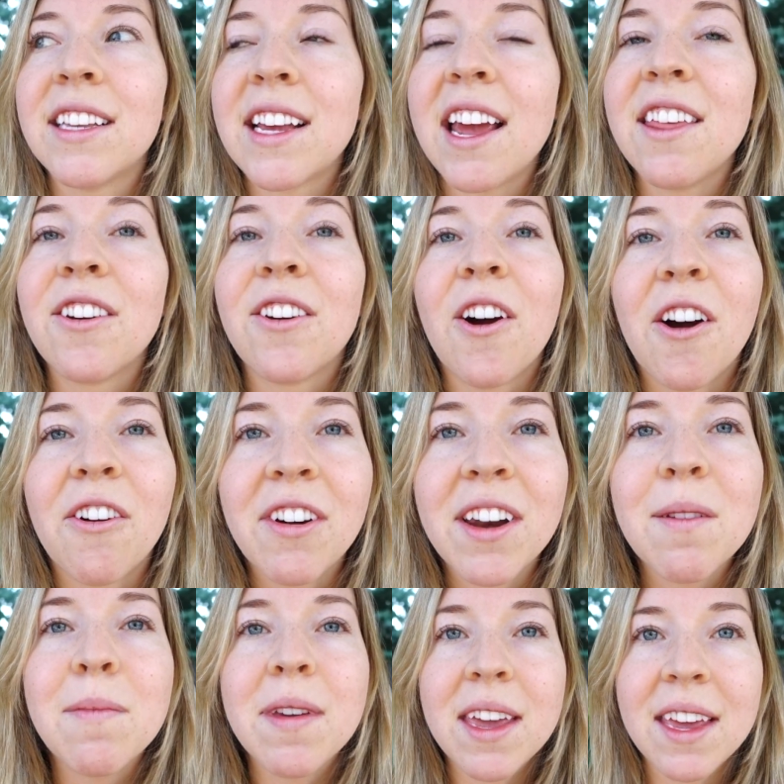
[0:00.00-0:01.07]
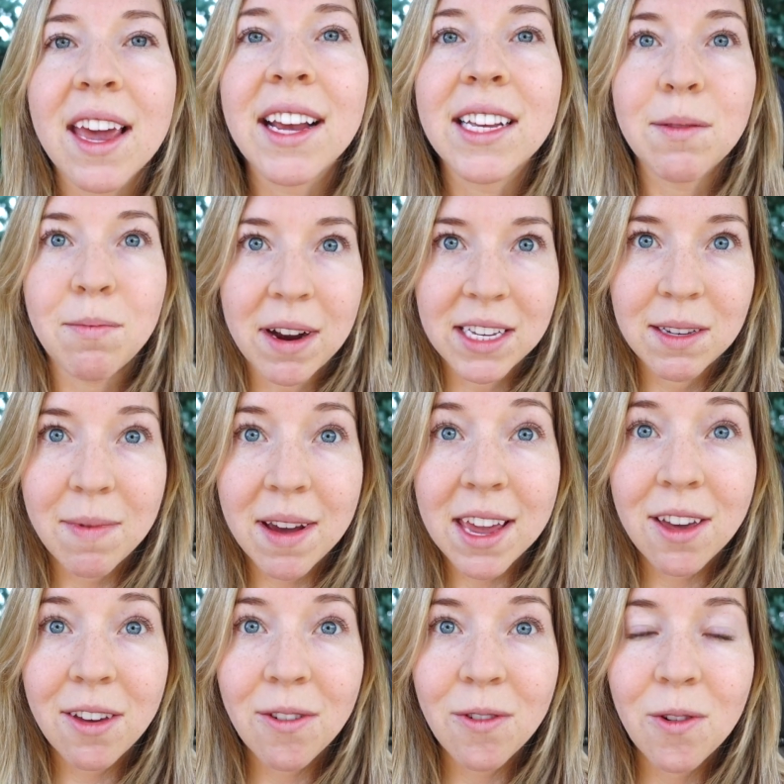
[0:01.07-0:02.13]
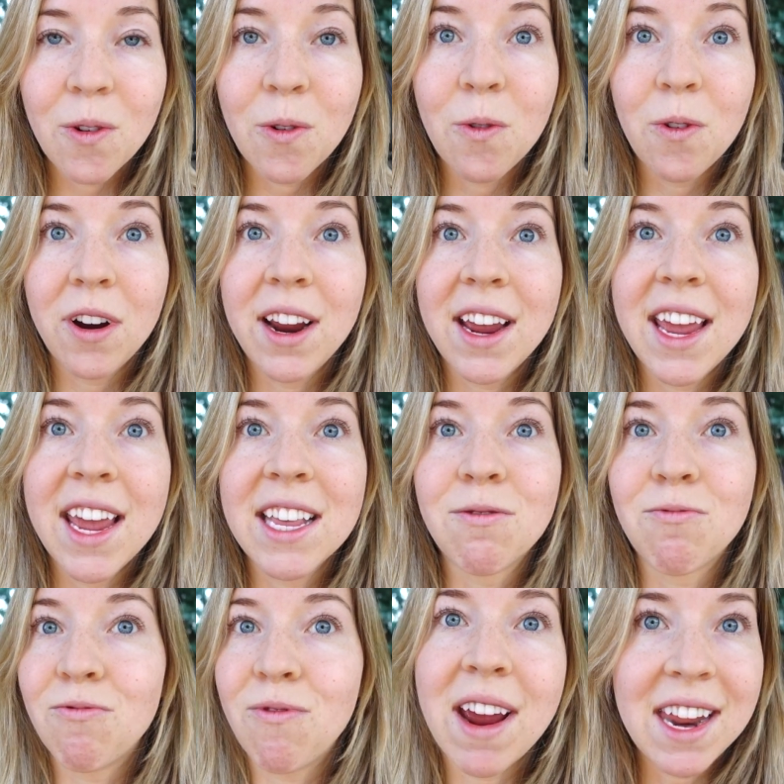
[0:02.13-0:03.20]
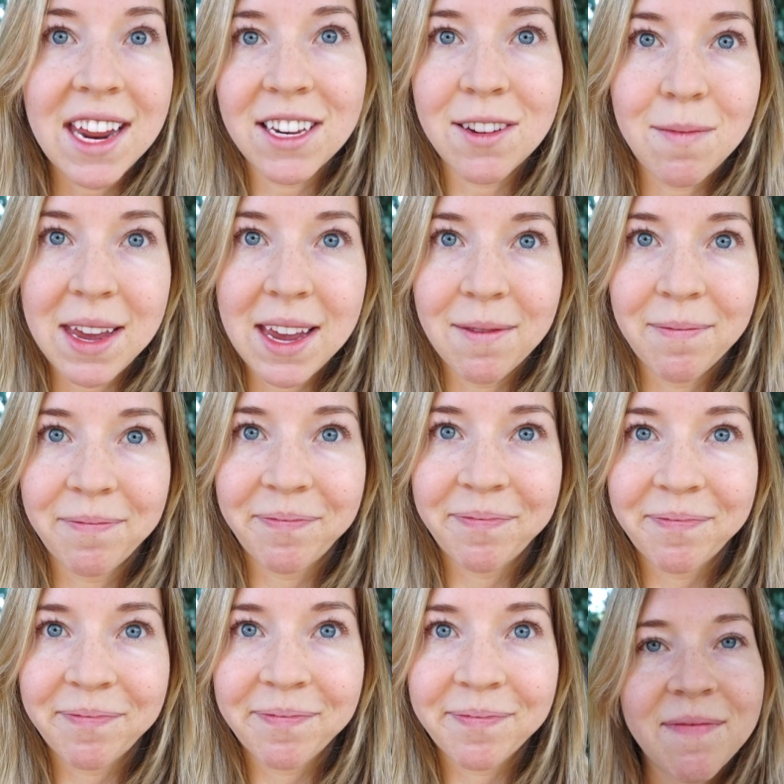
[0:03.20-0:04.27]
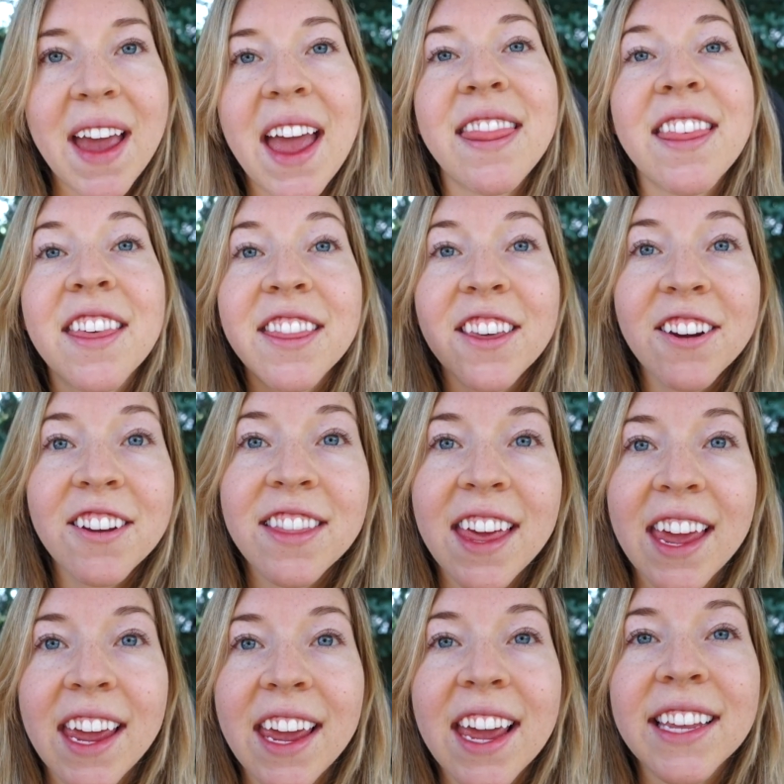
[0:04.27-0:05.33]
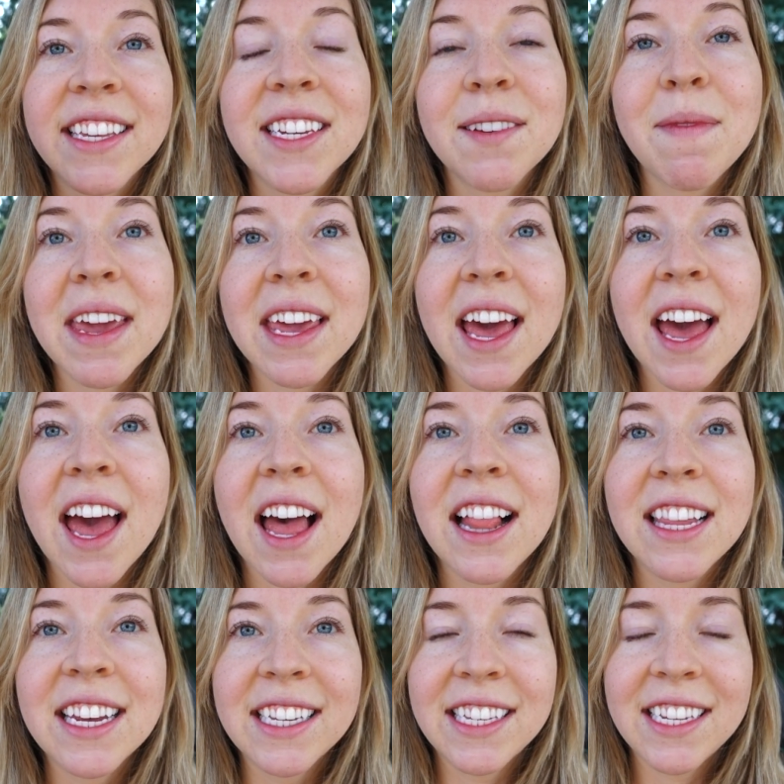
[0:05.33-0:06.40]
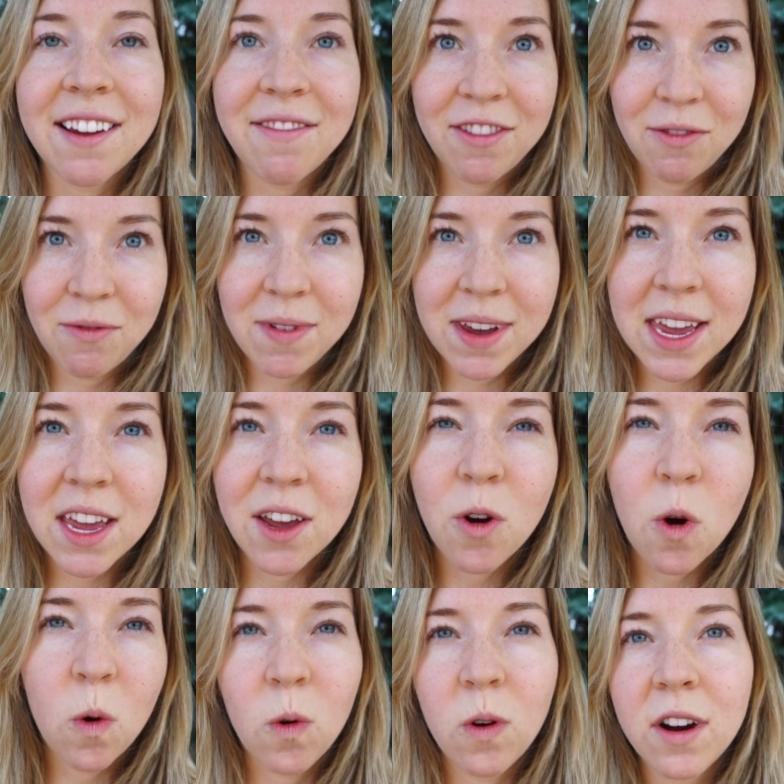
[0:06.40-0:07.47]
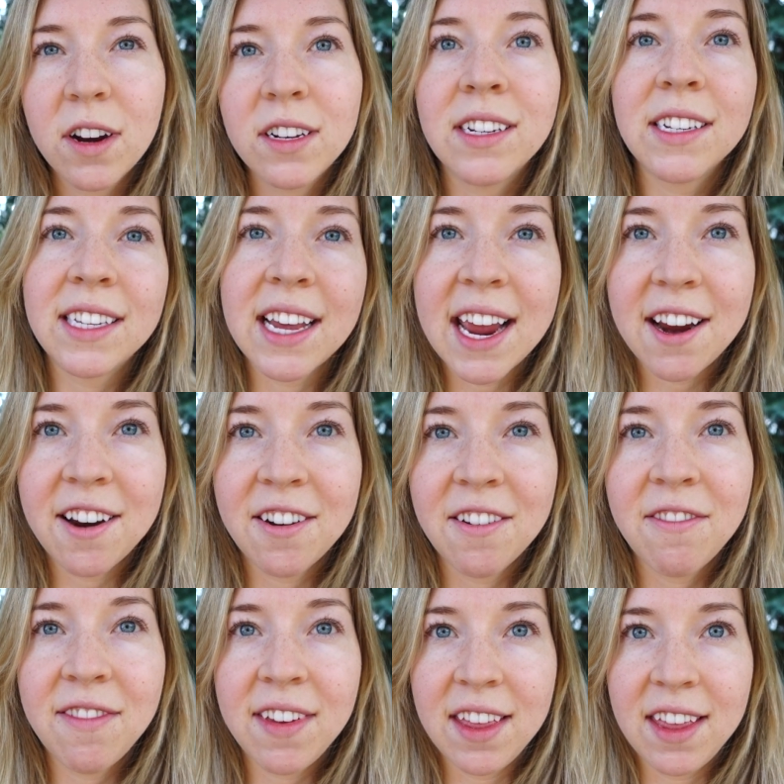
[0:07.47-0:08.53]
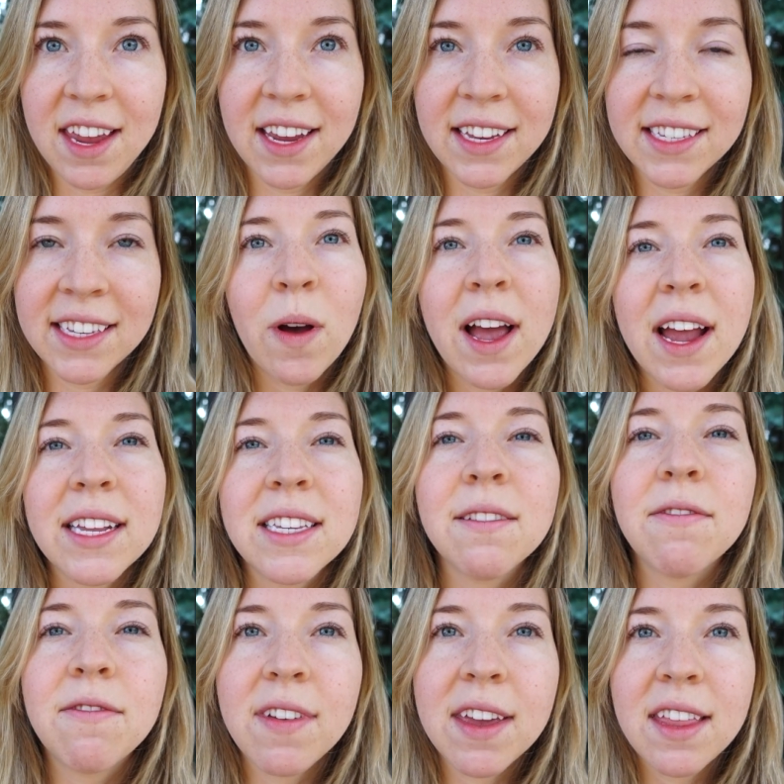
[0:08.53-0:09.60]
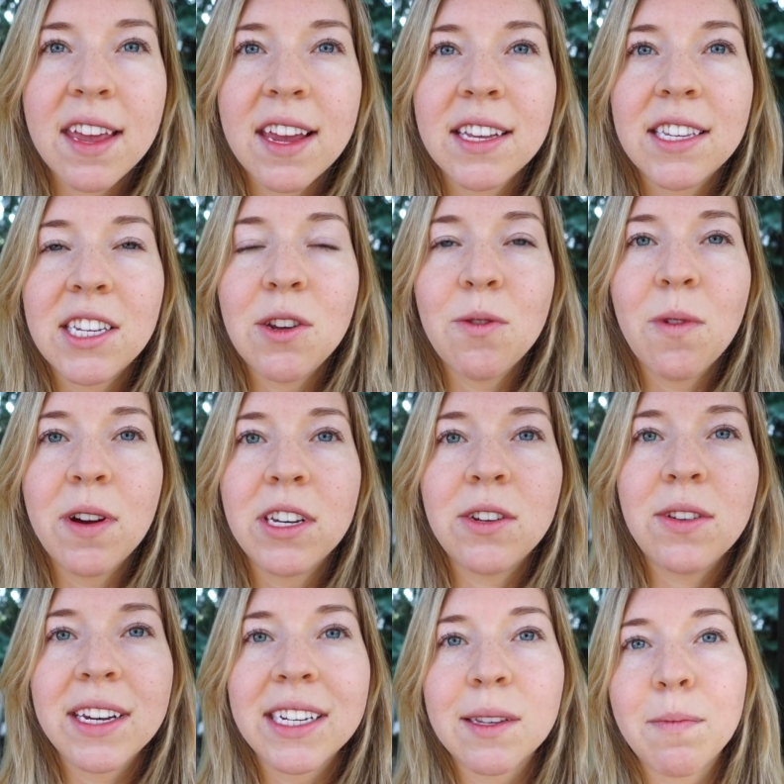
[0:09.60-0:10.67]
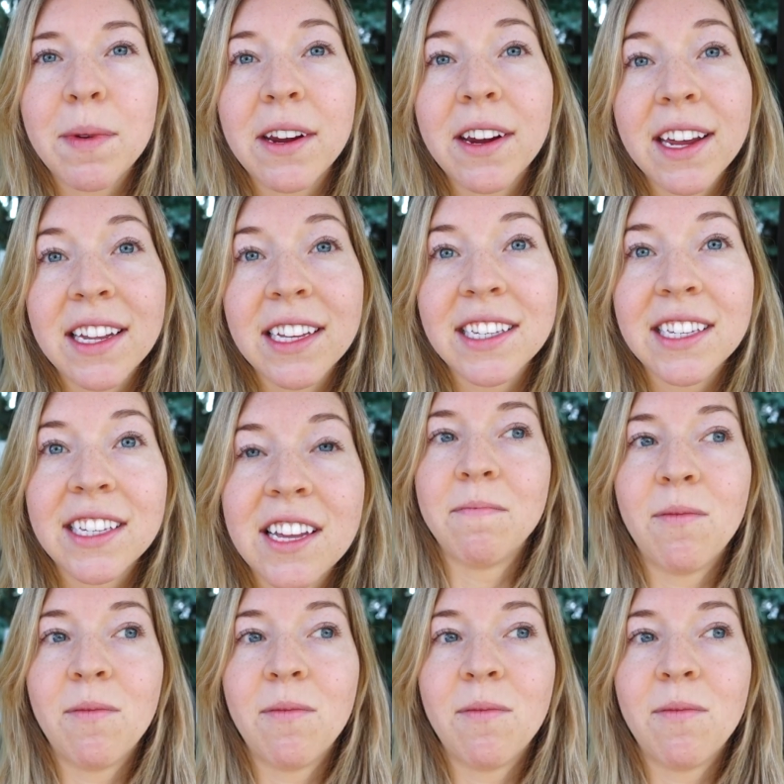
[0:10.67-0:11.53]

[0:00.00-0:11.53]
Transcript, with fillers: is either already being expressed by you or is ready to be. And the third thing is to make a list of 3 core desired feelings. What kinds of feelings do you want to experience